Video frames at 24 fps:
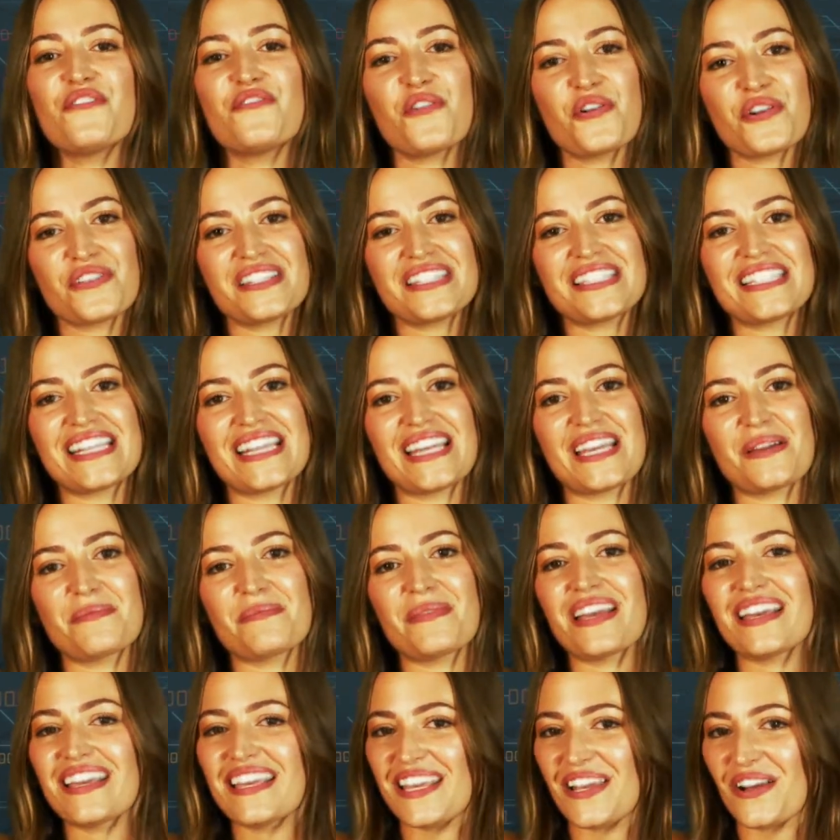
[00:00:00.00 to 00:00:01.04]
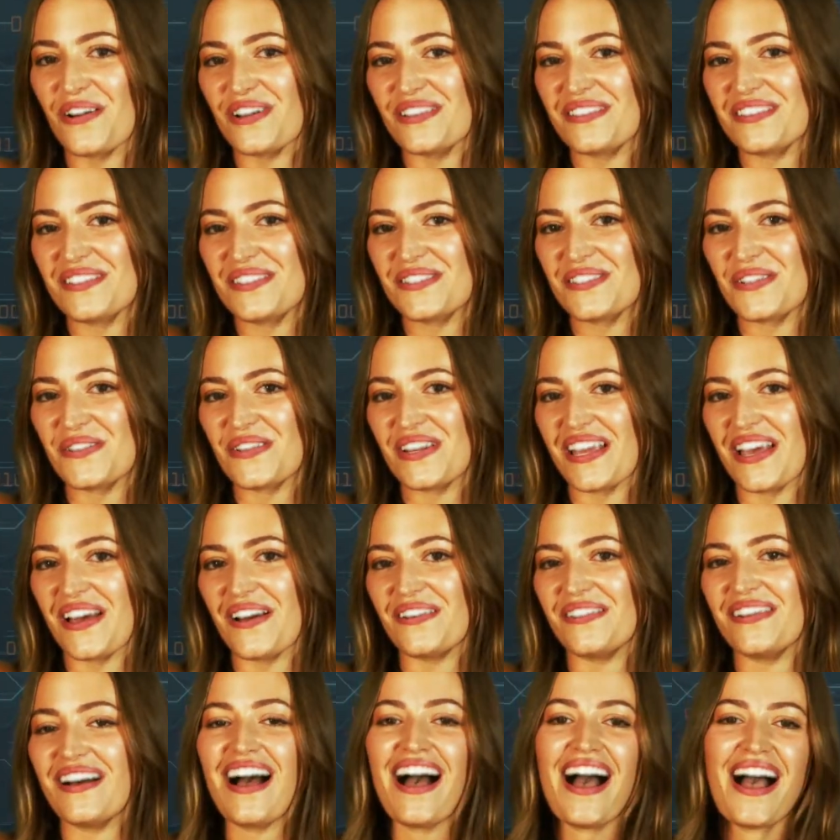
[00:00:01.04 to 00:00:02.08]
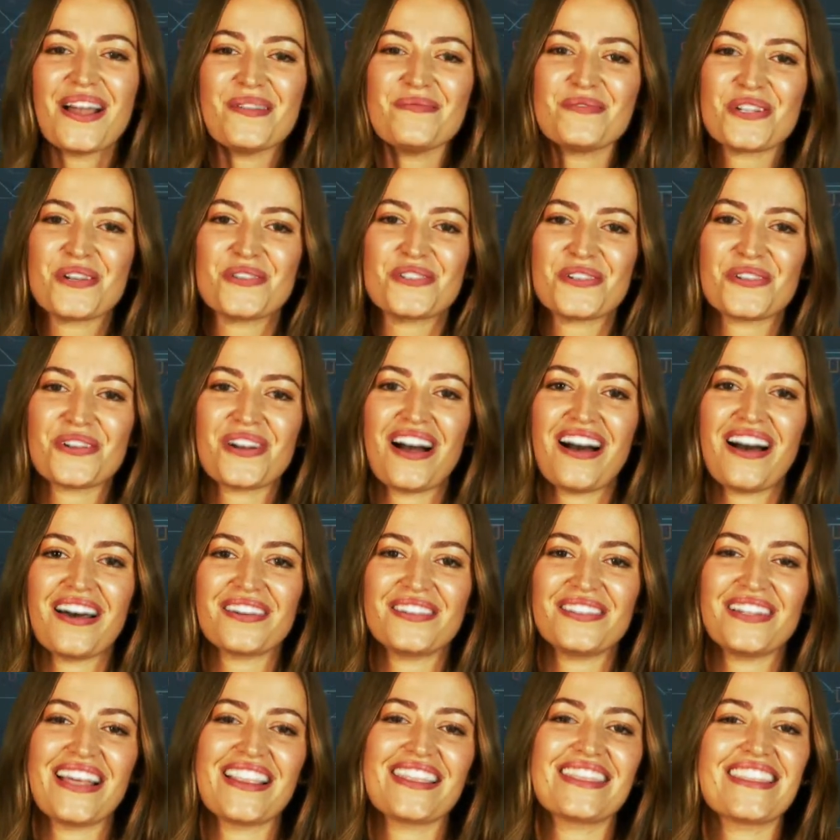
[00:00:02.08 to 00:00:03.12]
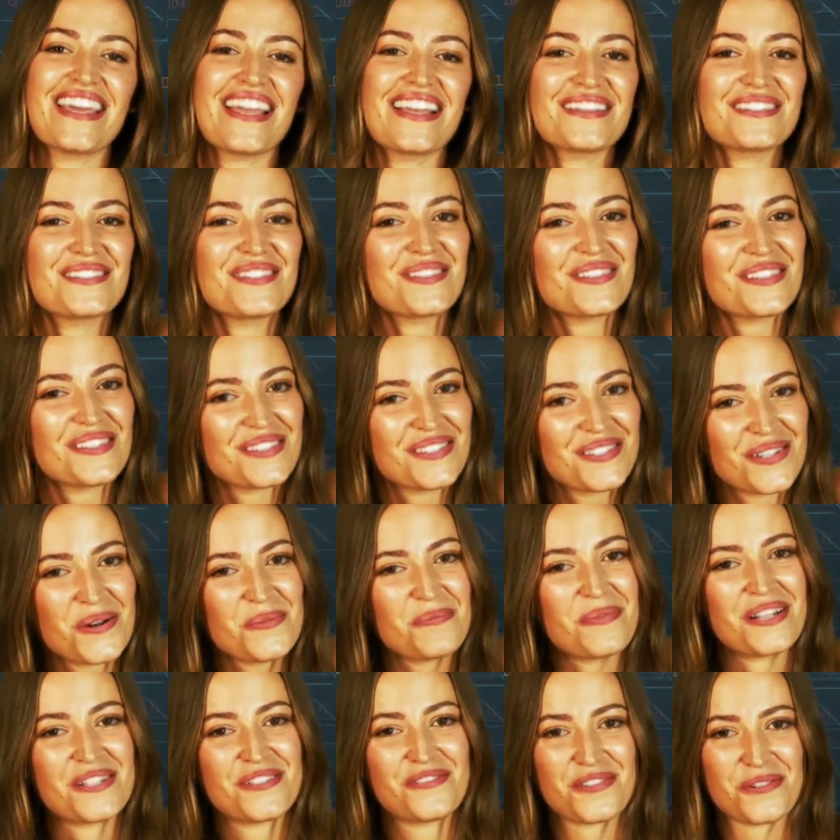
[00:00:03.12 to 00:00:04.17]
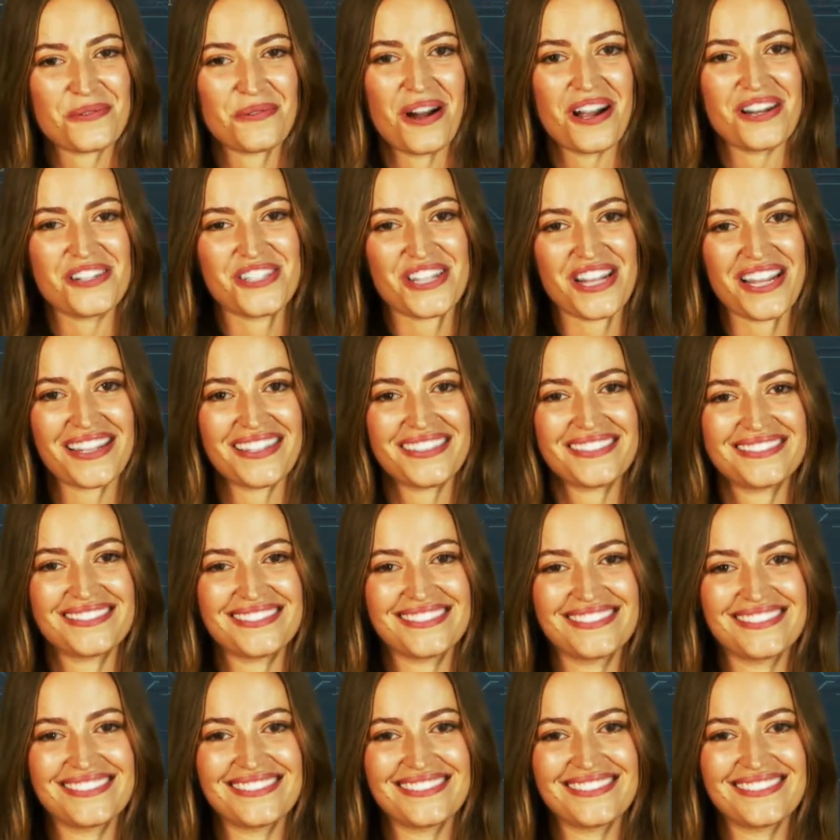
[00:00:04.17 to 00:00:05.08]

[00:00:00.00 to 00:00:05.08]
For the team here in the studio, I'm JoJo Cottle, and thanks so much for watching.